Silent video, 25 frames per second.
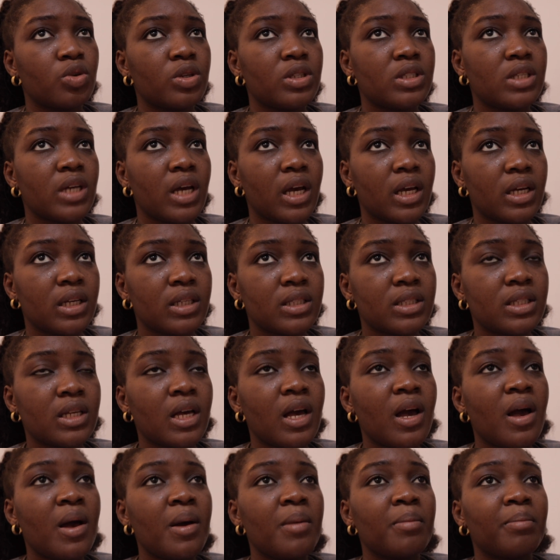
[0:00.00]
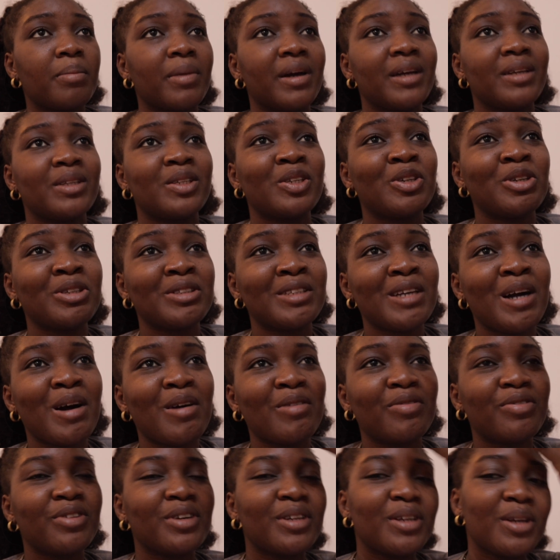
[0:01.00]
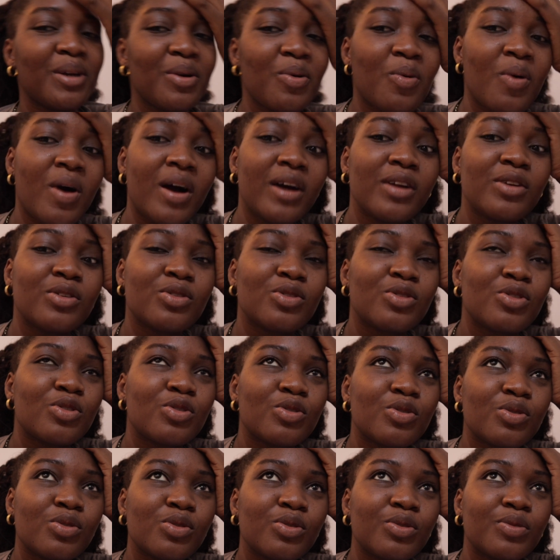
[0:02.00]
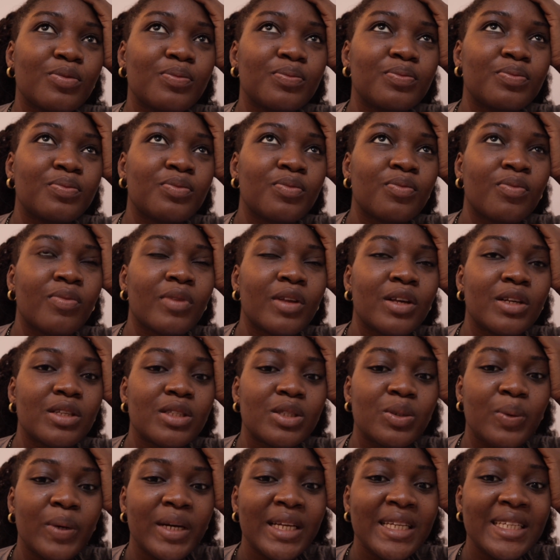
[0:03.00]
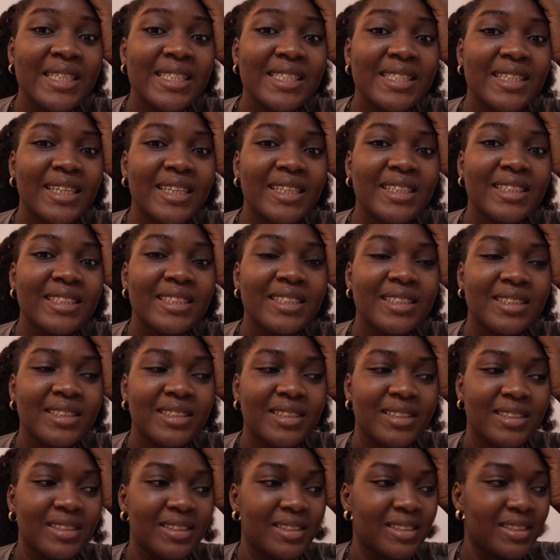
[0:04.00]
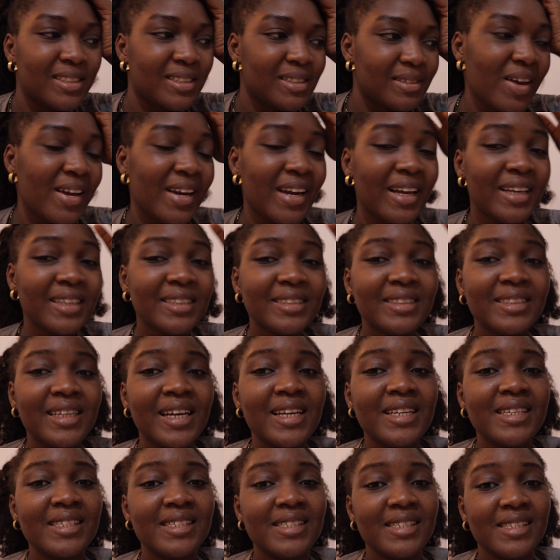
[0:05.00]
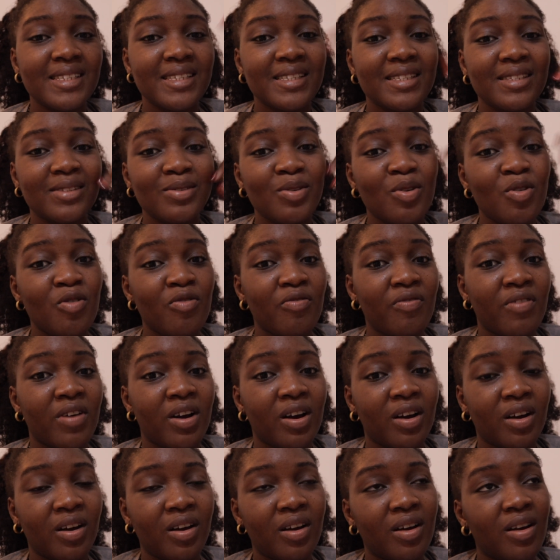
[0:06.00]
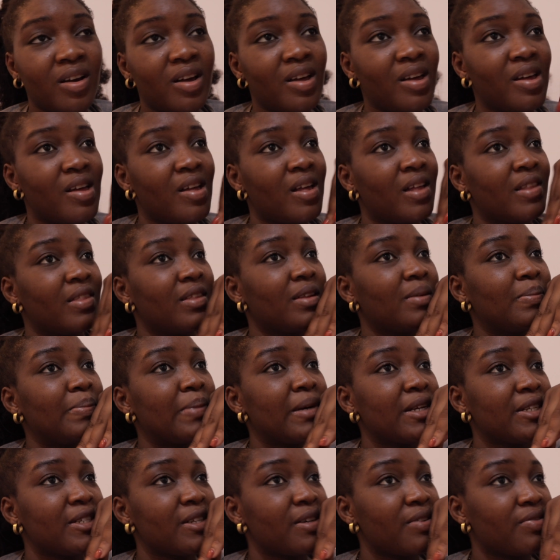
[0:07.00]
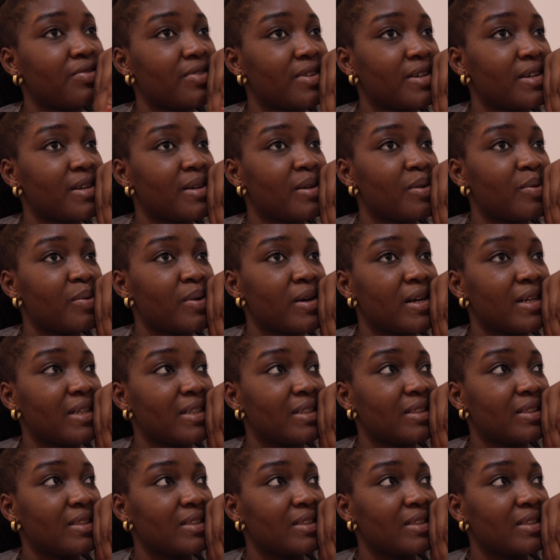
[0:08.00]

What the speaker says: it takes my total for day one to 26 cedis. That's 10 cedis over the budget for day one.